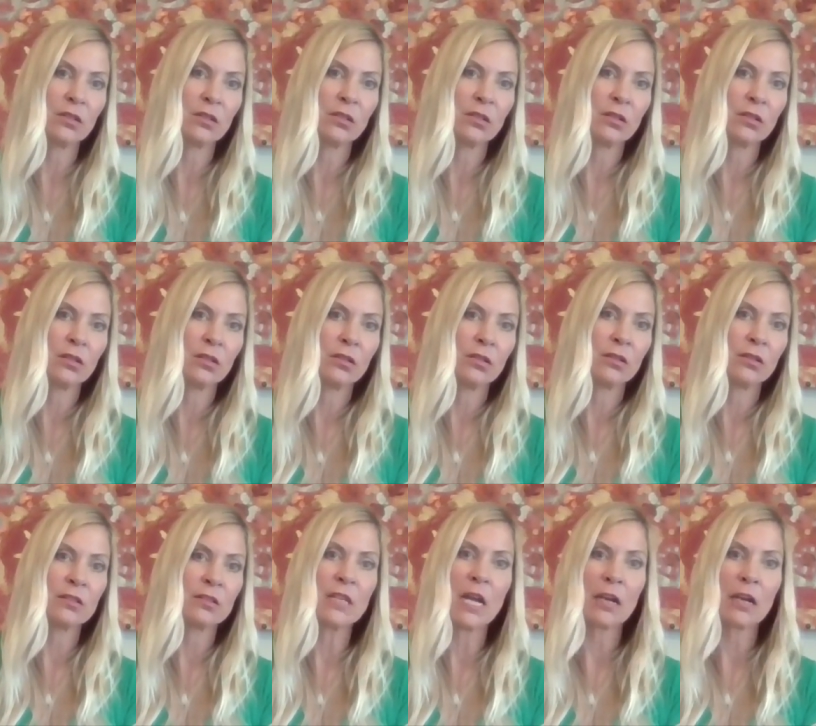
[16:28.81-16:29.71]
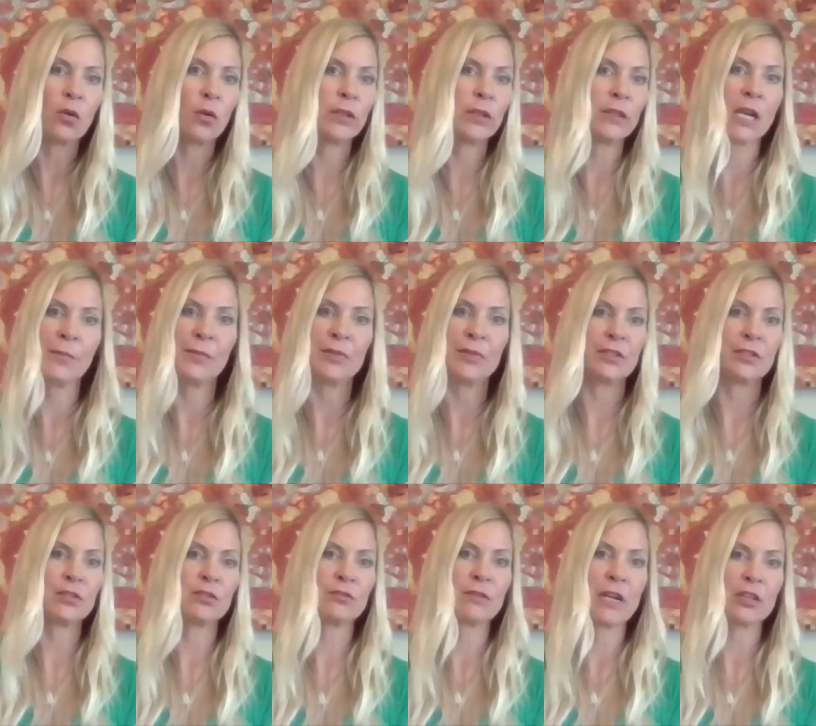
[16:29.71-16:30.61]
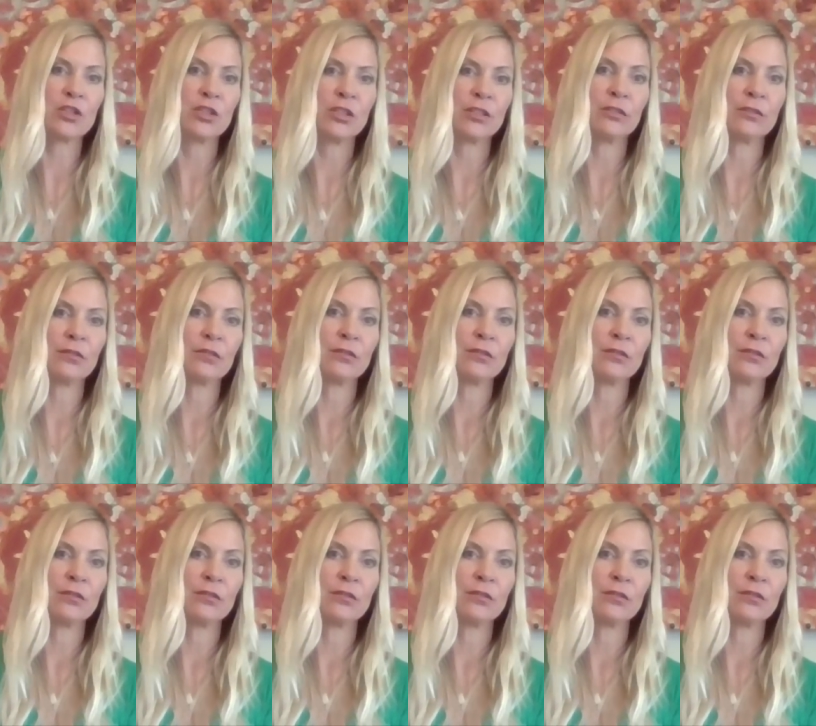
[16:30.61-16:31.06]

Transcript: Mm. It's not going the opposite direction.